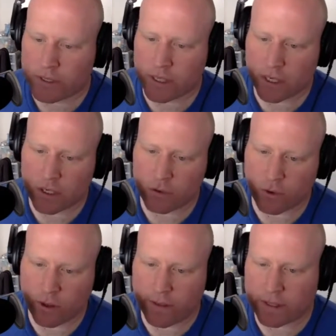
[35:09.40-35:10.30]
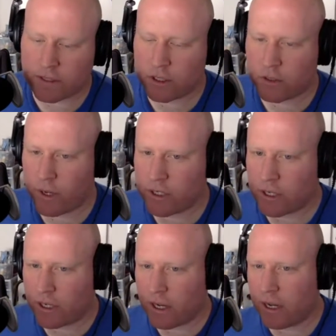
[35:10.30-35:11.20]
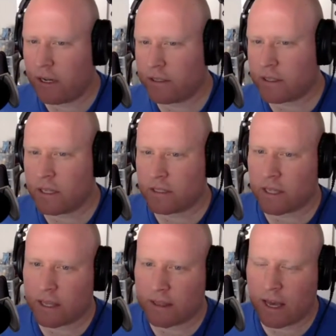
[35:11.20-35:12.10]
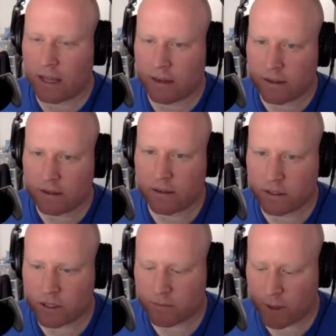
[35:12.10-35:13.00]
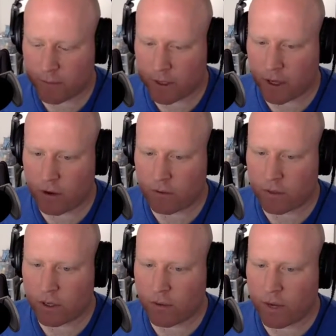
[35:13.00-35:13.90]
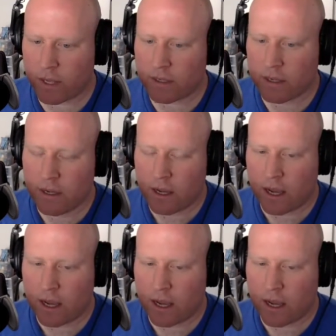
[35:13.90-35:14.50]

he wasn't in control of that situation. And it's things like that that just make me go, you know what?